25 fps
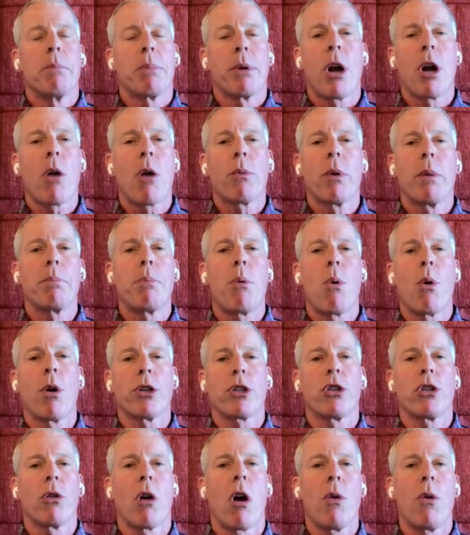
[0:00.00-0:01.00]
But our
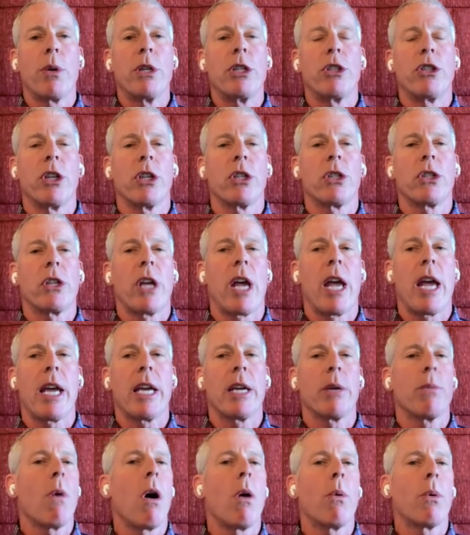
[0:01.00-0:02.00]
reports are always just
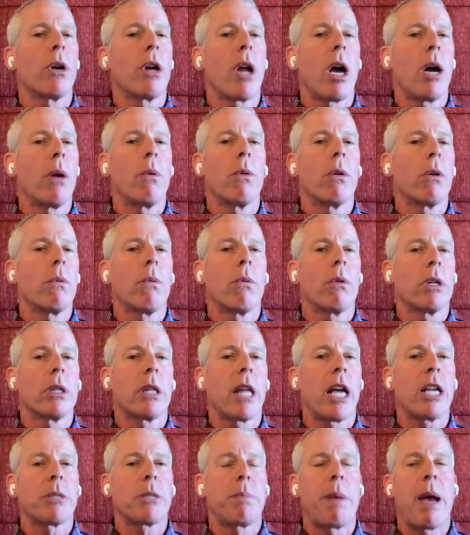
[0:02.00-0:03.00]
saying, well, we're
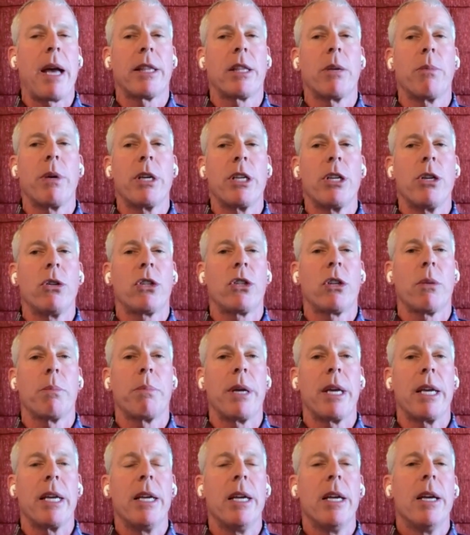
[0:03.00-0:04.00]
less bad than we used to
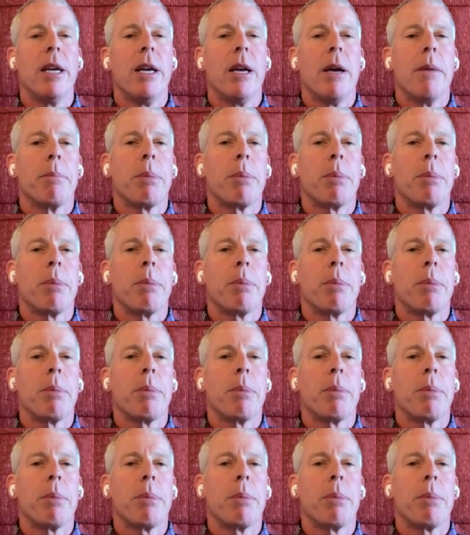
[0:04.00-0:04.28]
be,